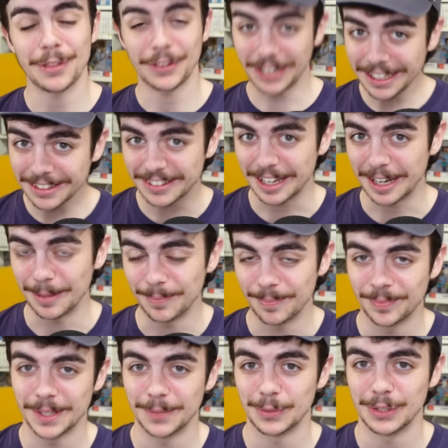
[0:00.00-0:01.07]
the next
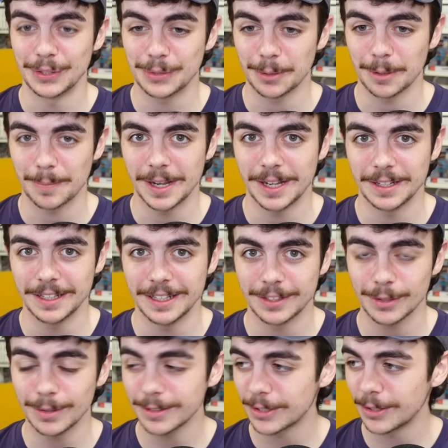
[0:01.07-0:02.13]
game I'm going to talk about is
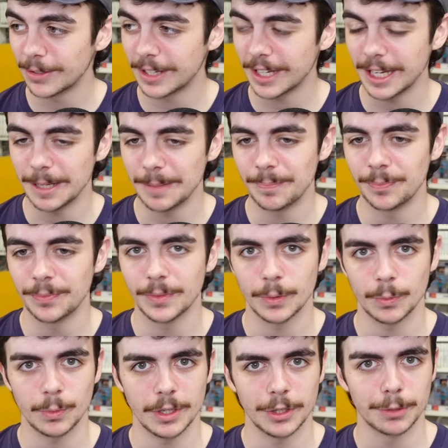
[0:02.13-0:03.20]
also a game
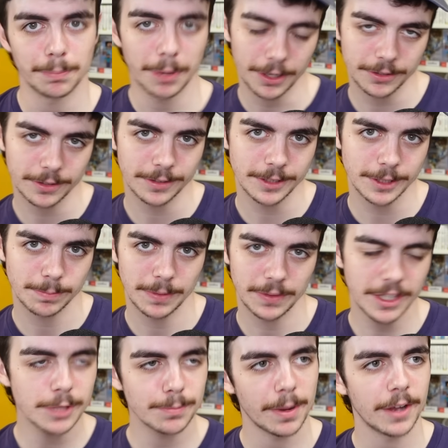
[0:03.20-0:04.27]
with puzzles, but
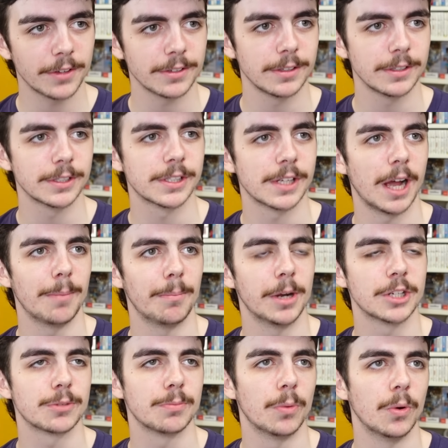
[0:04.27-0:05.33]
these puzzles are
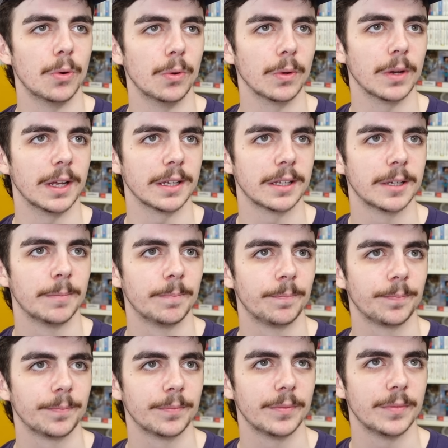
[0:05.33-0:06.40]
much more like
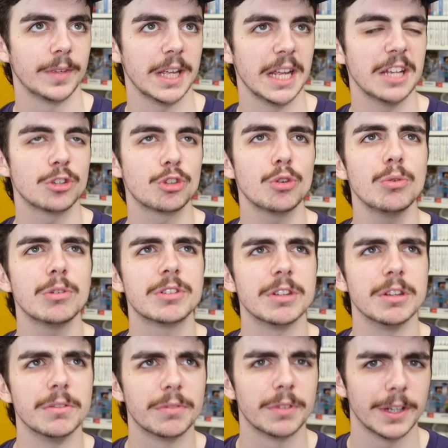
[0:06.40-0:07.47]

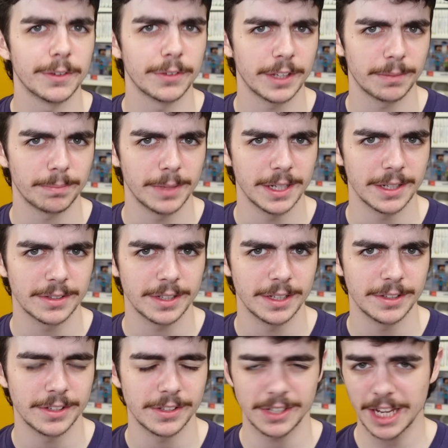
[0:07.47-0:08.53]
intuitive, if that makes
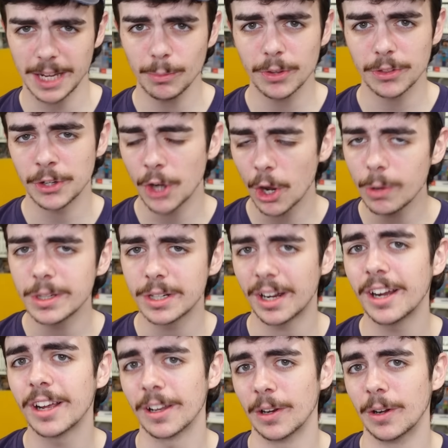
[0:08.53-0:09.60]
sense. It's a game with no
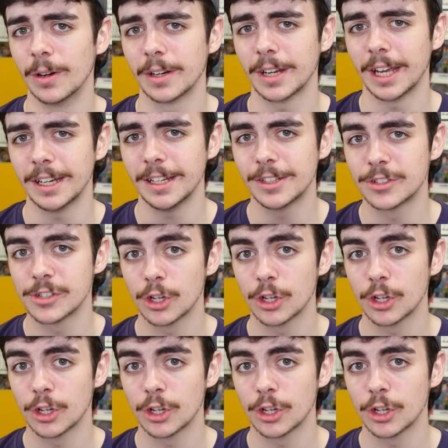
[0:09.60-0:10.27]
dialogue, and it's